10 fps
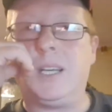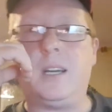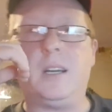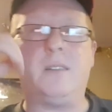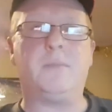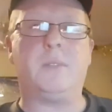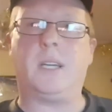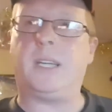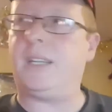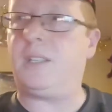I
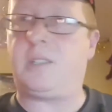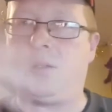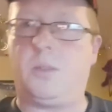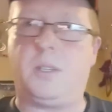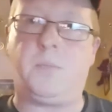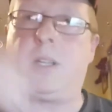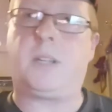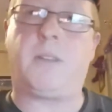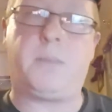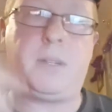ain't into all this money
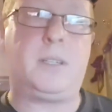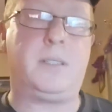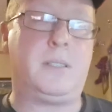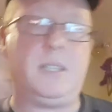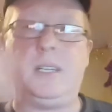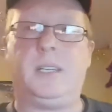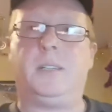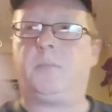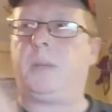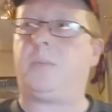grabbing and
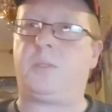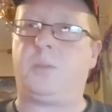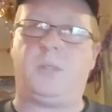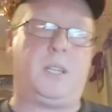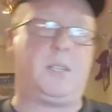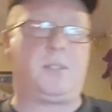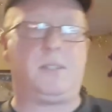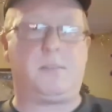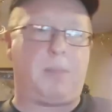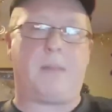people doing this
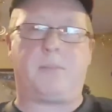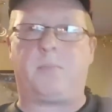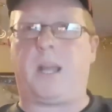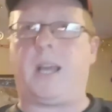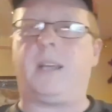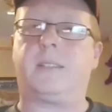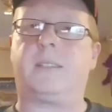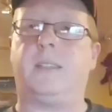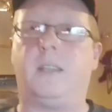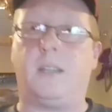and blah blah blah.
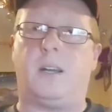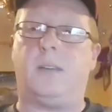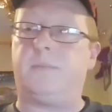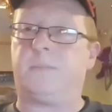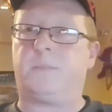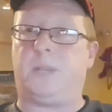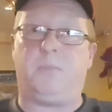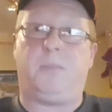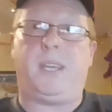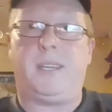Yeah, I'm
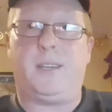me.